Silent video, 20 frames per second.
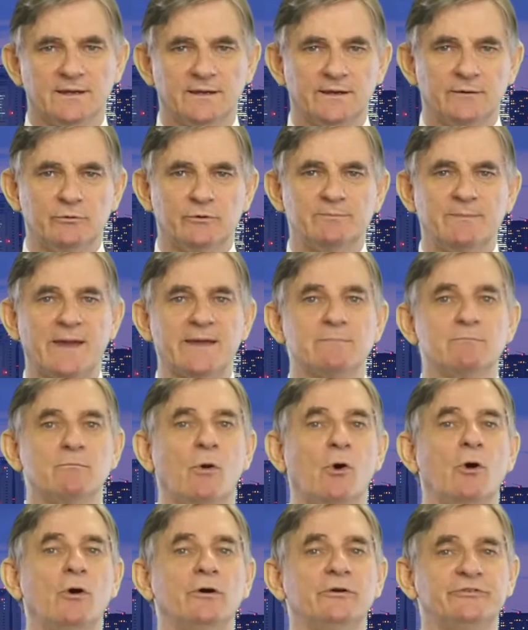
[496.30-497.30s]
It would make
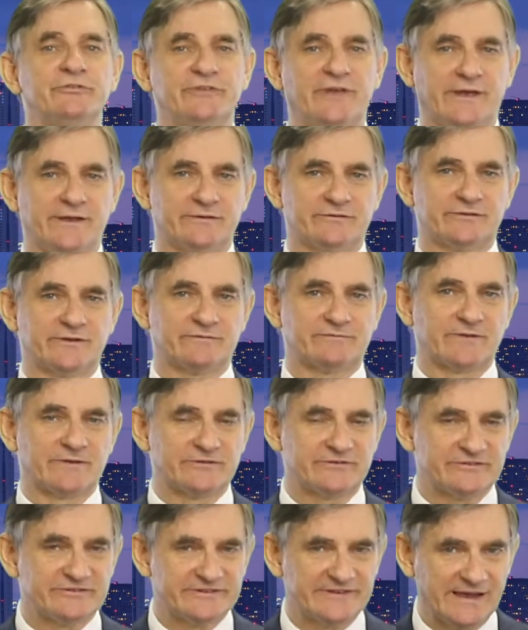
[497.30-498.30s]
more sense if the
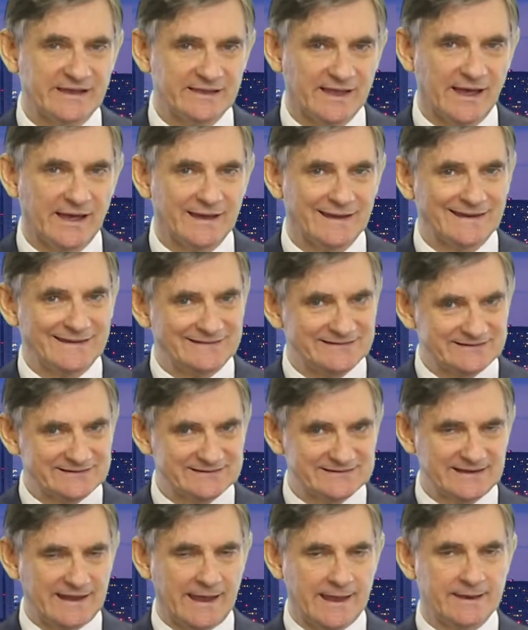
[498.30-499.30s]
seller
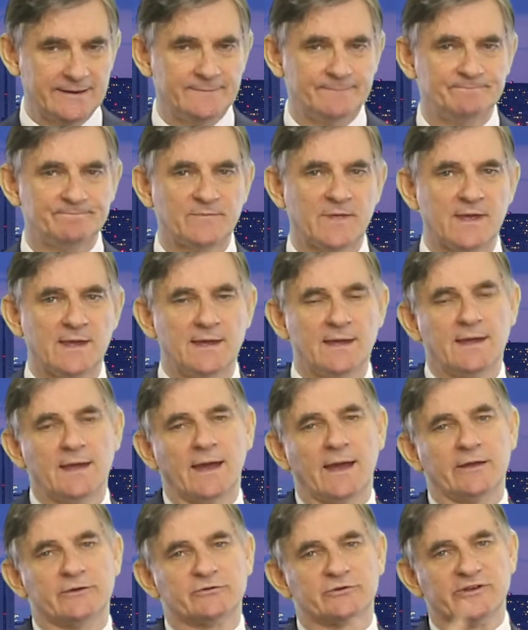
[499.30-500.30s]
instead
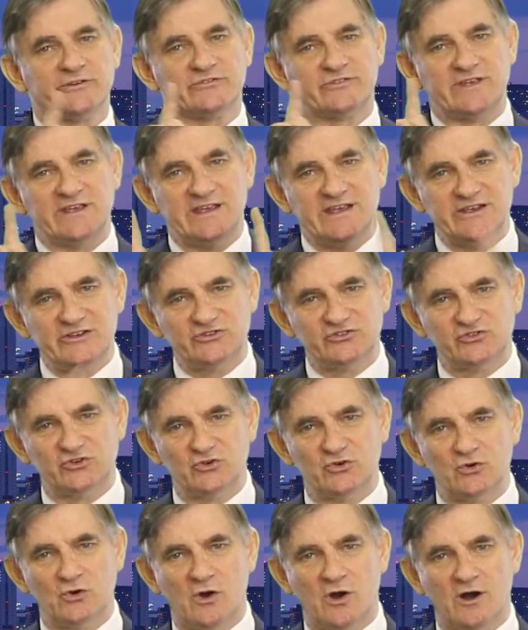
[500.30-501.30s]
addressed the
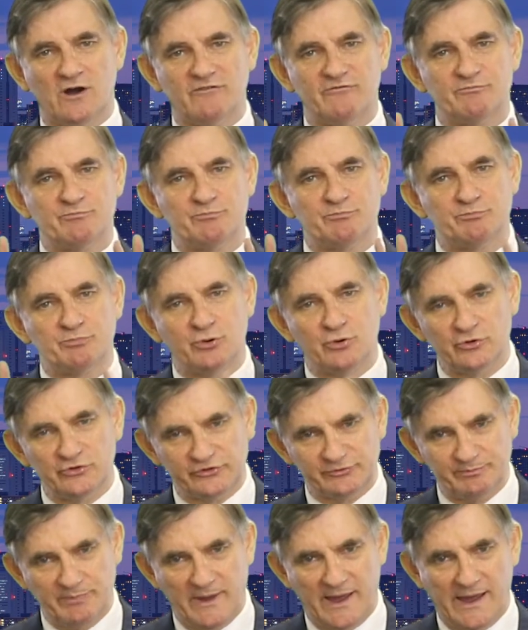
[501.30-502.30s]
issue of
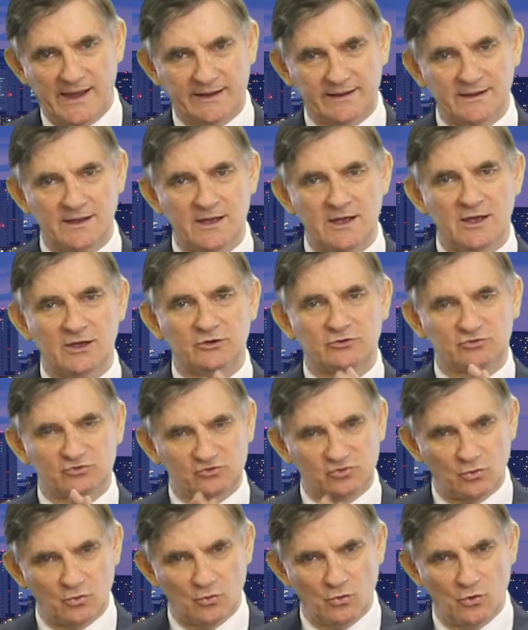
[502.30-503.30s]
pushback
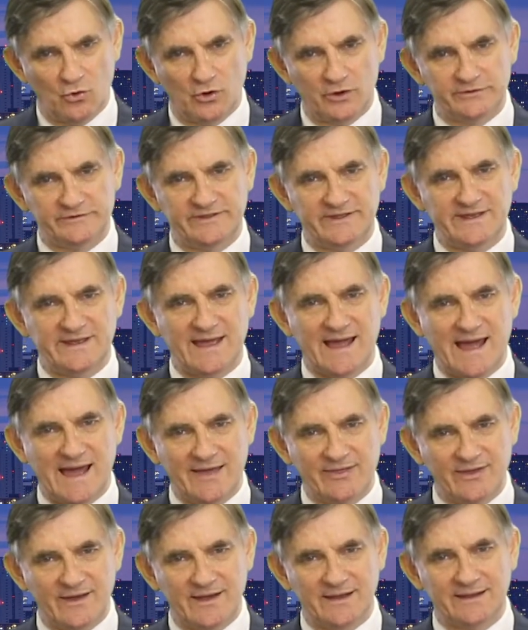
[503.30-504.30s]
toward the
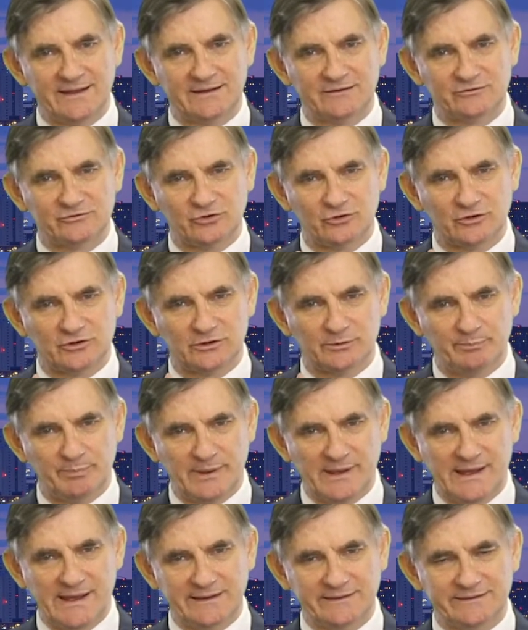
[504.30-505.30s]
other internal
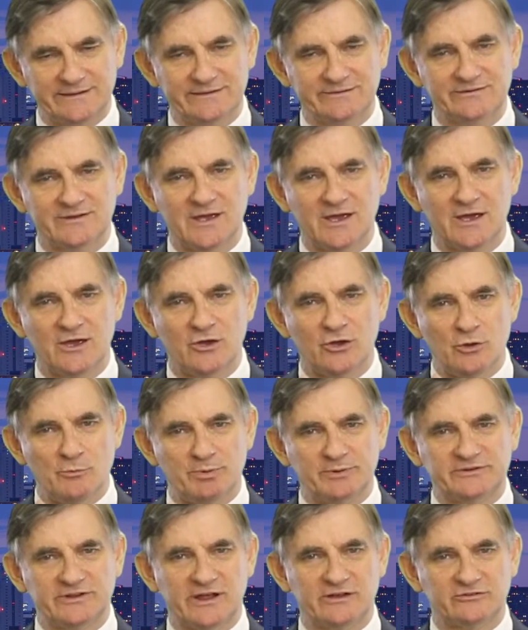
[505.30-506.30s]
parties who
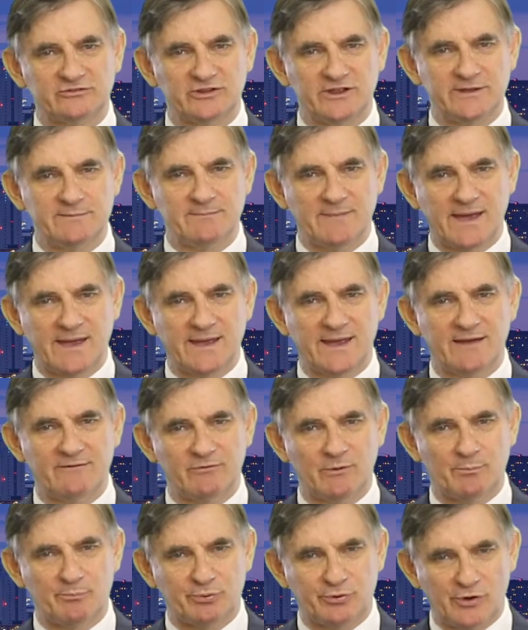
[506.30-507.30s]
potentially may have
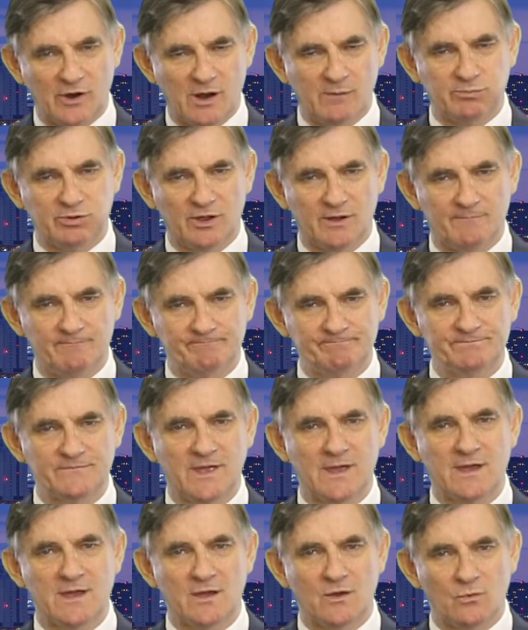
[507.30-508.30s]
a
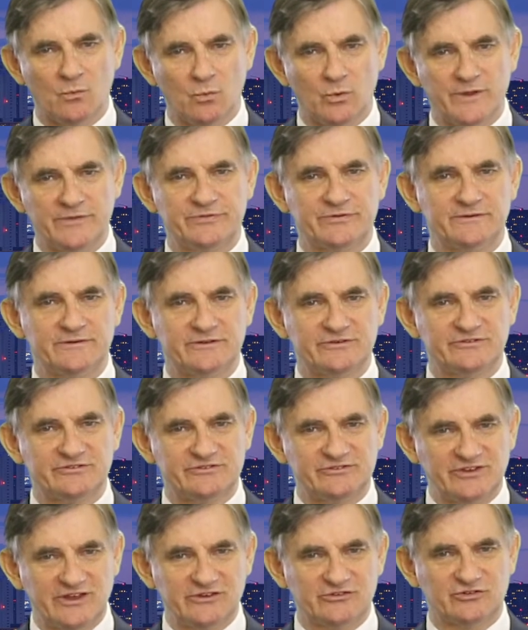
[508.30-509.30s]
problem with the
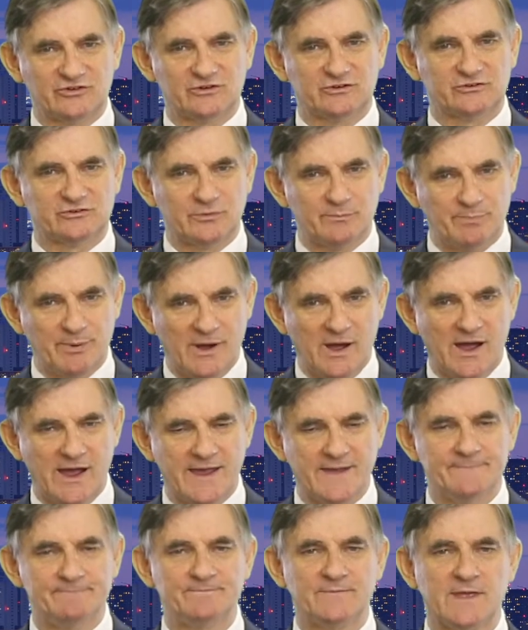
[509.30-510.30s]
decision to buy.